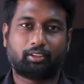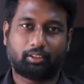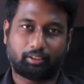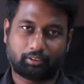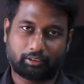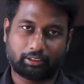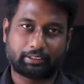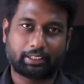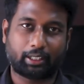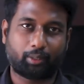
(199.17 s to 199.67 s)

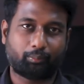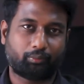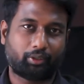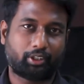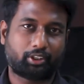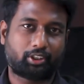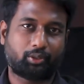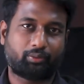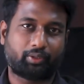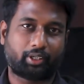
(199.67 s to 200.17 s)
the same
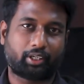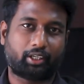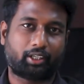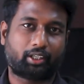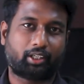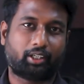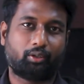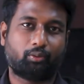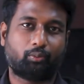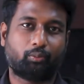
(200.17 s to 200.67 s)
lychee
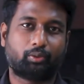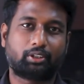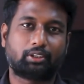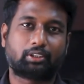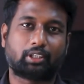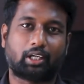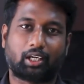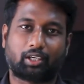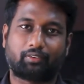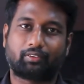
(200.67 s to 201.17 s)
variety which is
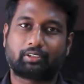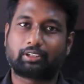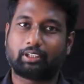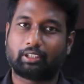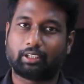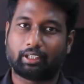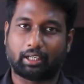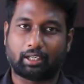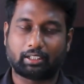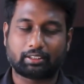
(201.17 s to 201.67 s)
harvested
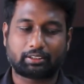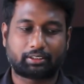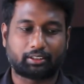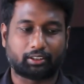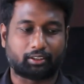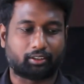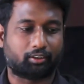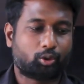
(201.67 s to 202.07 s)
last year.